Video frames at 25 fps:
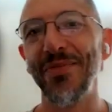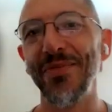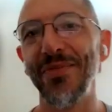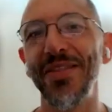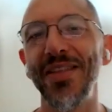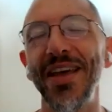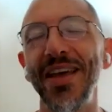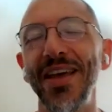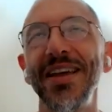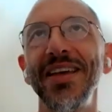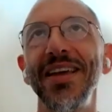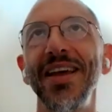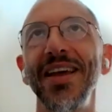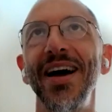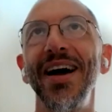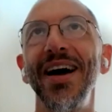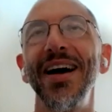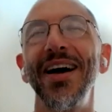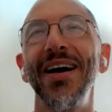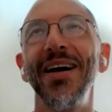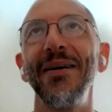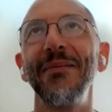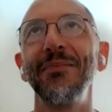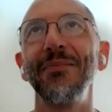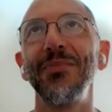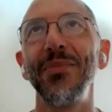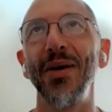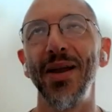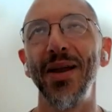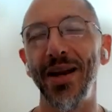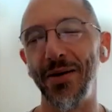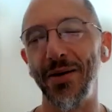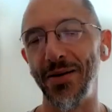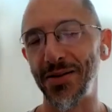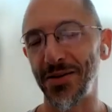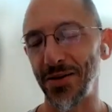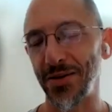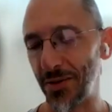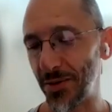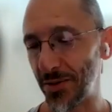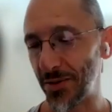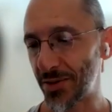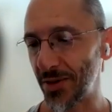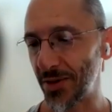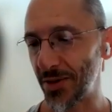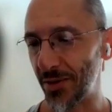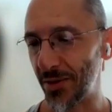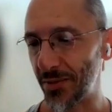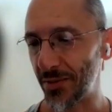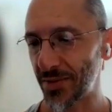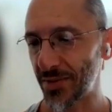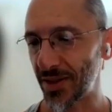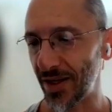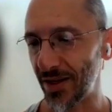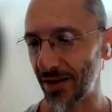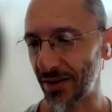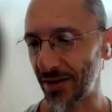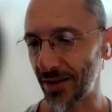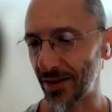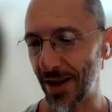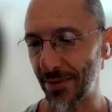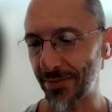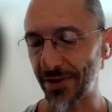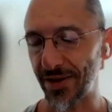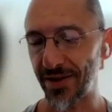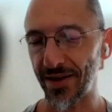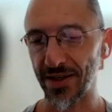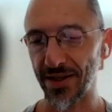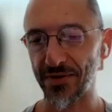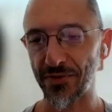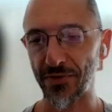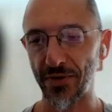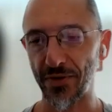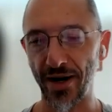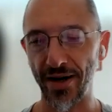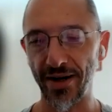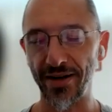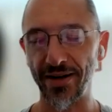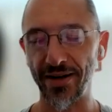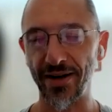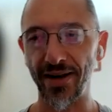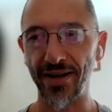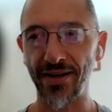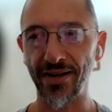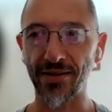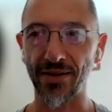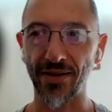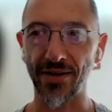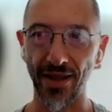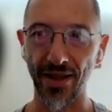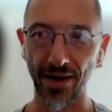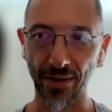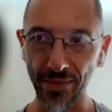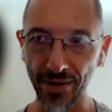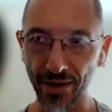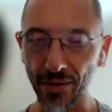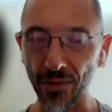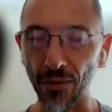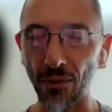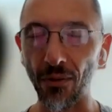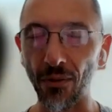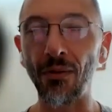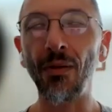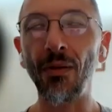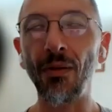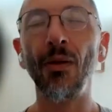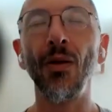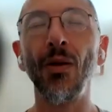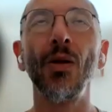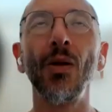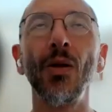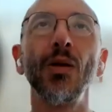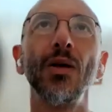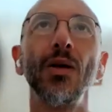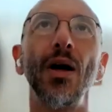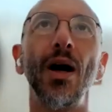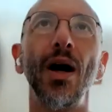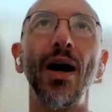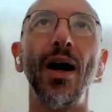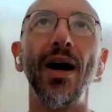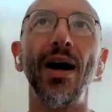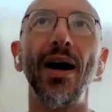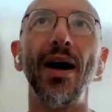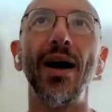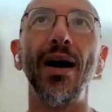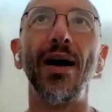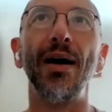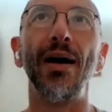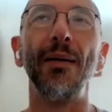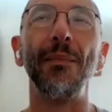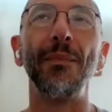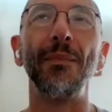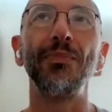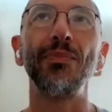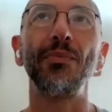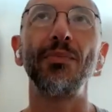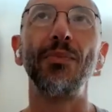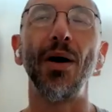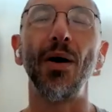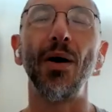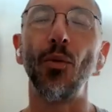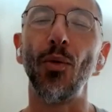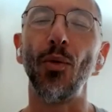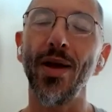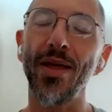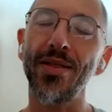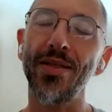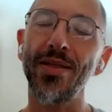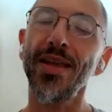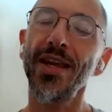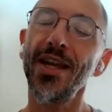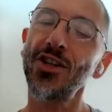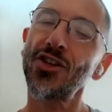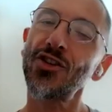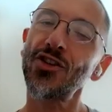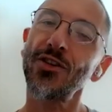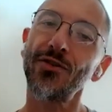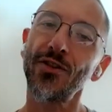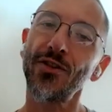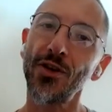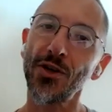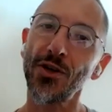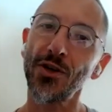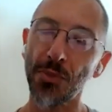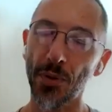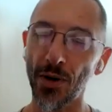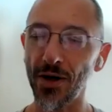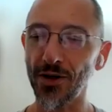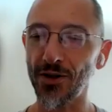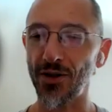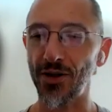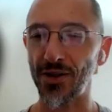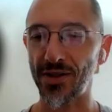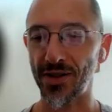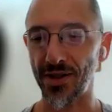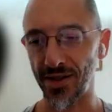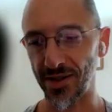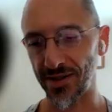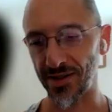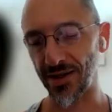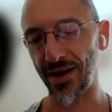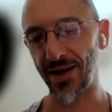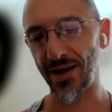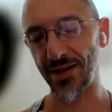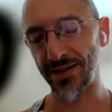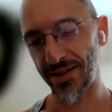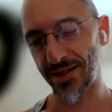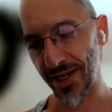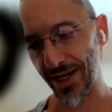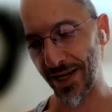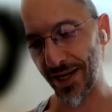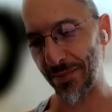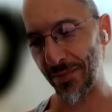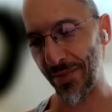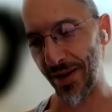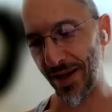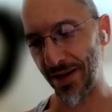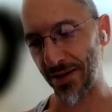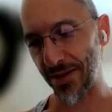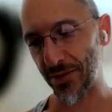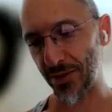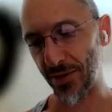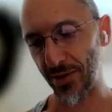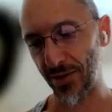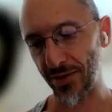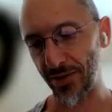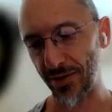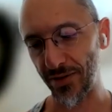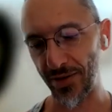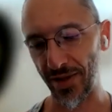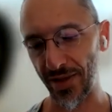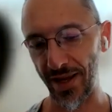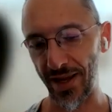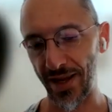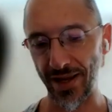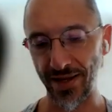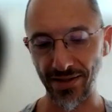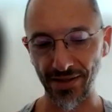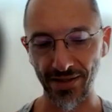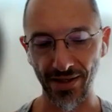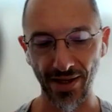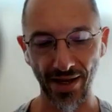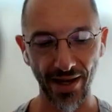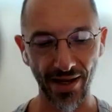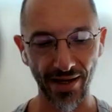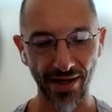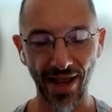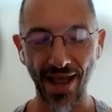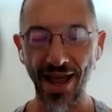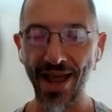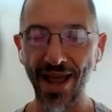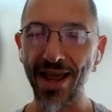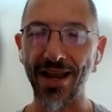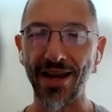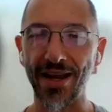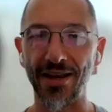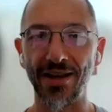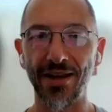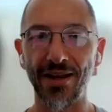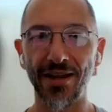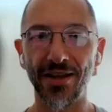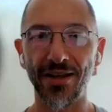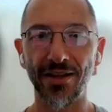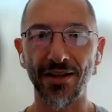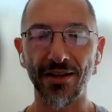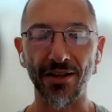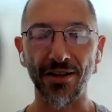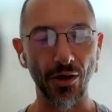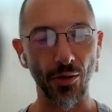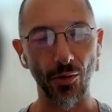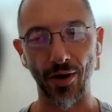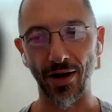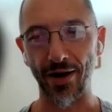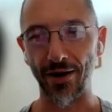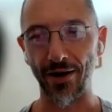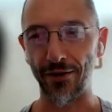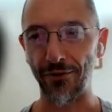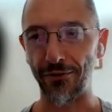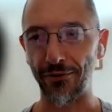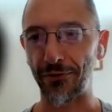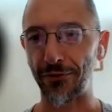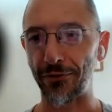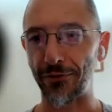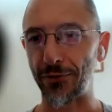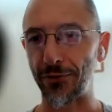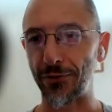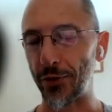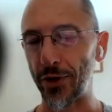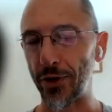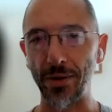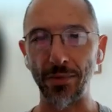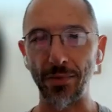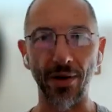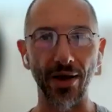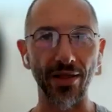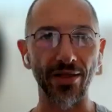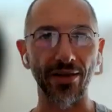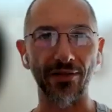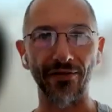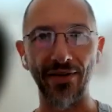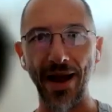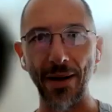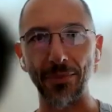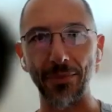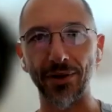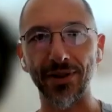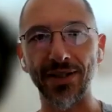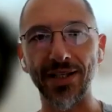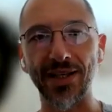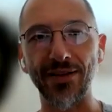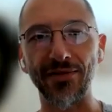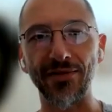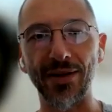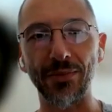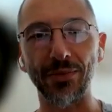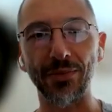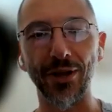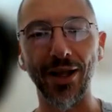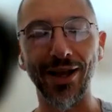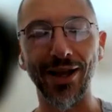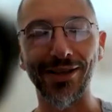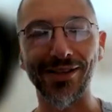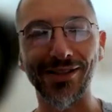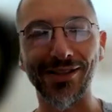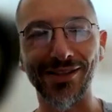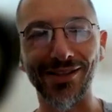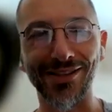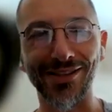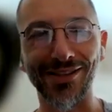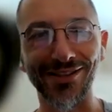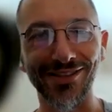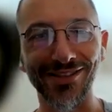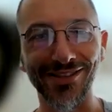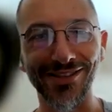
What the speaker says: Yeah. But anyway, so I'm seeing Clapton next Friday night, so that'll be cool. But with each of those purchases on Ticketmaster, they said, hey, do you want a free month of Apple TV Plus?